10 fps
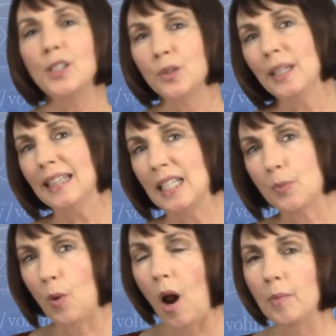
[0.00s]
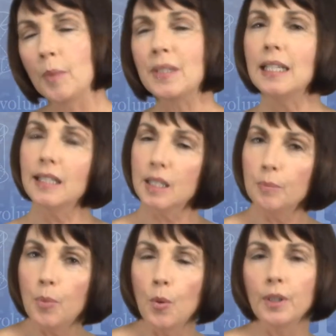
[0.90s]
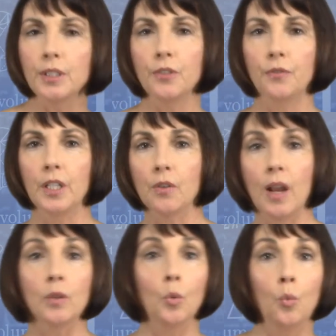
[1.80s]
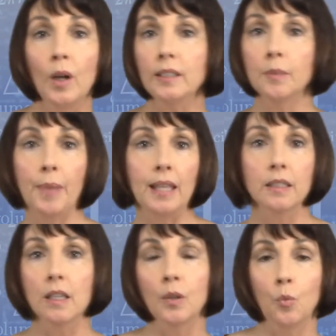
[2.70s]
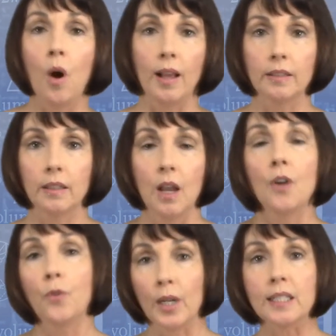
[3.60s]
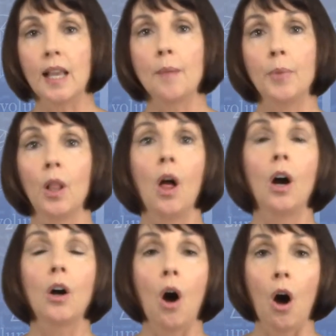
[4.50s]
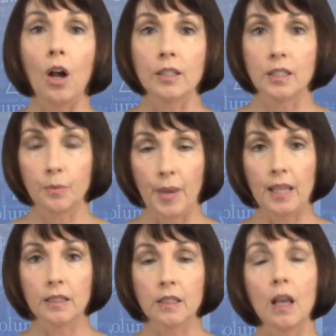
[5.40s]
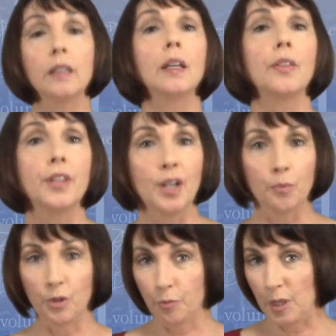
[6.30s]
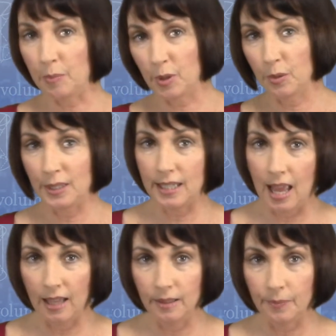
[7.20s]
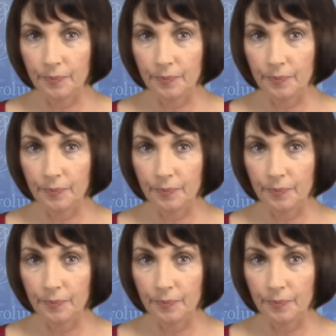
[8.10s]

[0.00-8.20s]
doing these problems, it's important to figure out what depends on what. For example, cost depends on the number of people who attend.